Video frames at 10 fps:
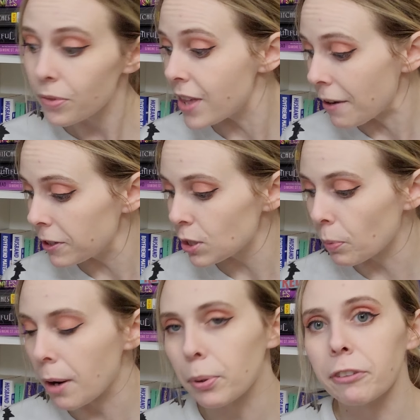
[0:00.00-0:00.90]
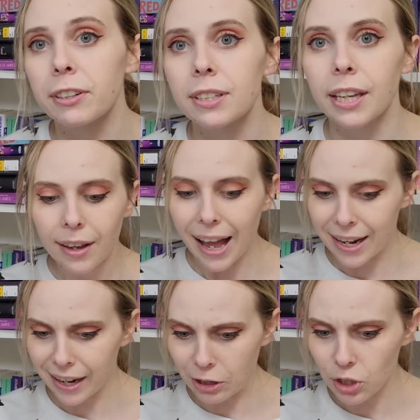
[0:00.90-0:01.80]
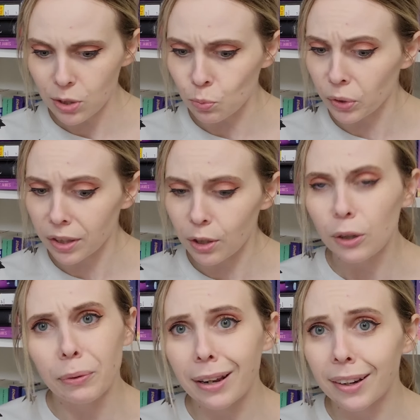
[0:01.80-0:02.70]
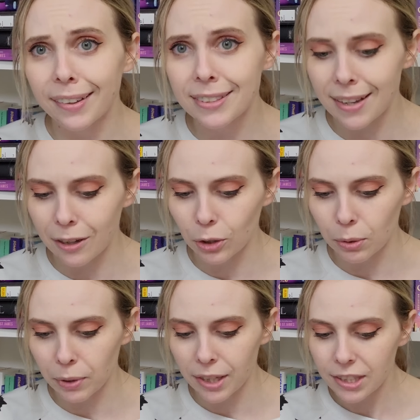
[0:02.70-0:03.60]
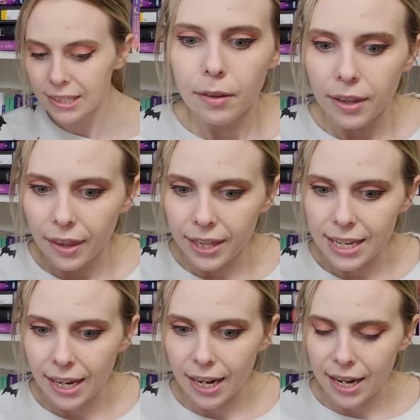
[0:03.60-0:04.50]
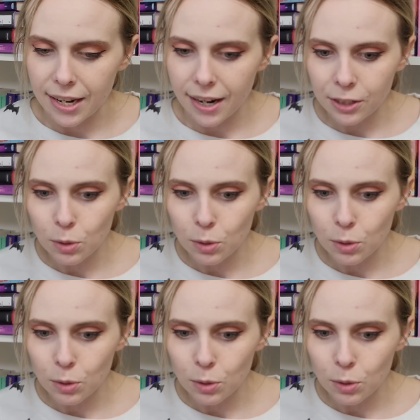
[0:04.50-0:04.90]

That fits the prompt perfectly, and it actually has really good ratings on Goodreads. The next